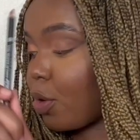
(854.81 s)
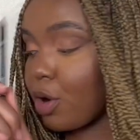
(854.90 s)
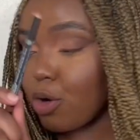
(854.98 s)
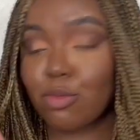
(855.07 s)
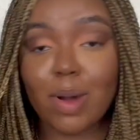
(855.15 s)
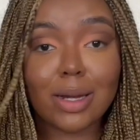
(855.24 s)
her
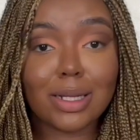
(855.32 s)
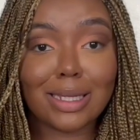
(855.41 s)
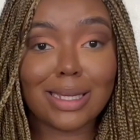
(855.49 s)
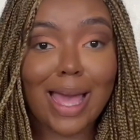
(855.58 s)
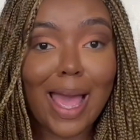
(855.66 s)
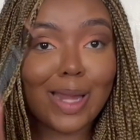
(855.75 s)

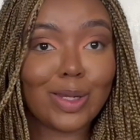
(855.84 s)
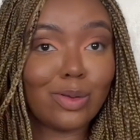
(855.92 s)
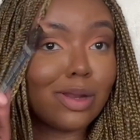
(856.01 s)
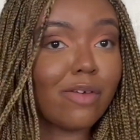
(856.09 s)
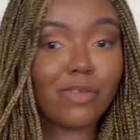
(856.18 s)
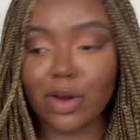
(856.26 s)
already and you
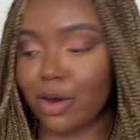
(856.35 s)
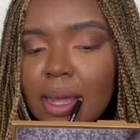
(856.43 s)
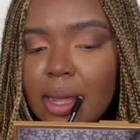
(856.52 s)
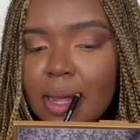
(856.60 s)
love her.